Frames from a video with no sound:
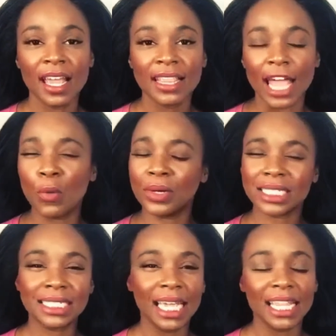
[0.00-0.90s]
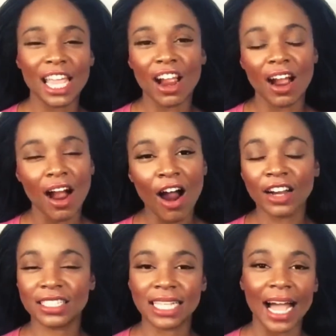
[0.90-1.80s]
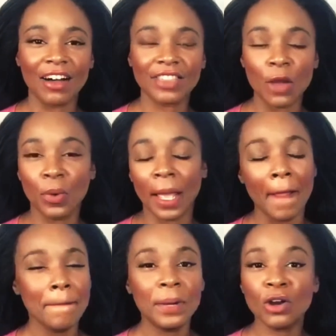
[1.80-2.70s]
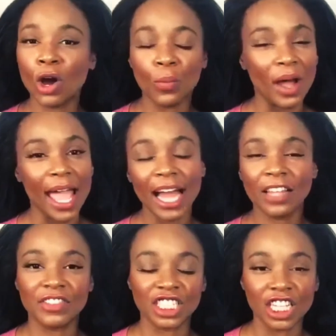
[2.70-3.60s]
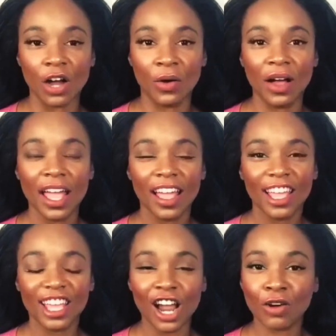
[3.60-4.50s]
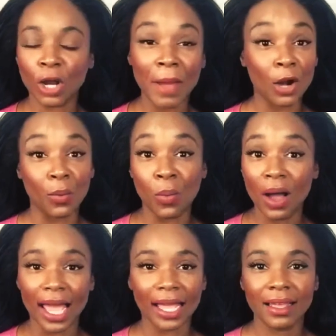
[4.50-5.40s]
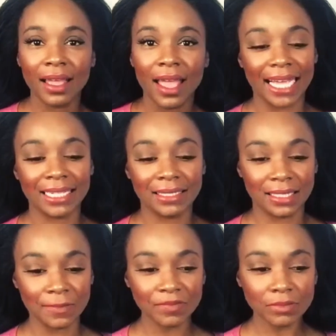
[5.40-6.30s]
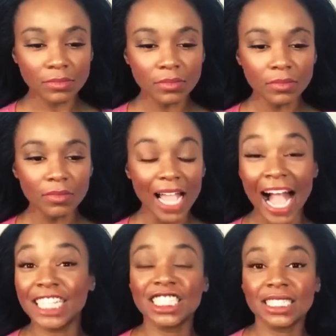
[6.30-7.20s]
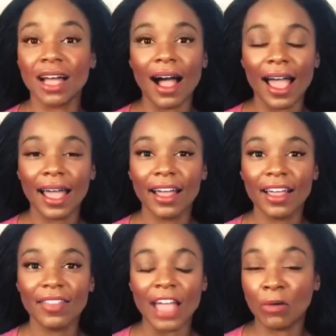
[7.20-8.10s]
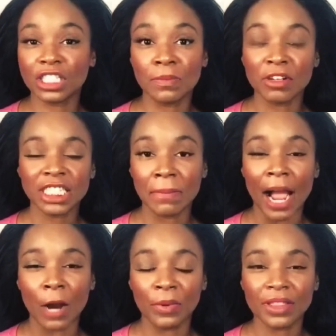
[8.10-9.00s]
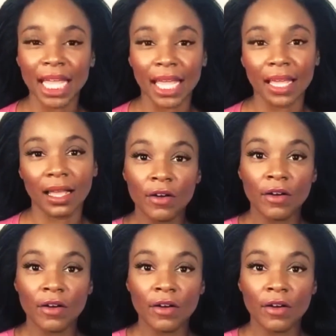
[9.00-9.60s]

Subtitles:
They would sing their hearts out. They would put on one hell of a show, no matter what. And I just thought that was the most admirable thing.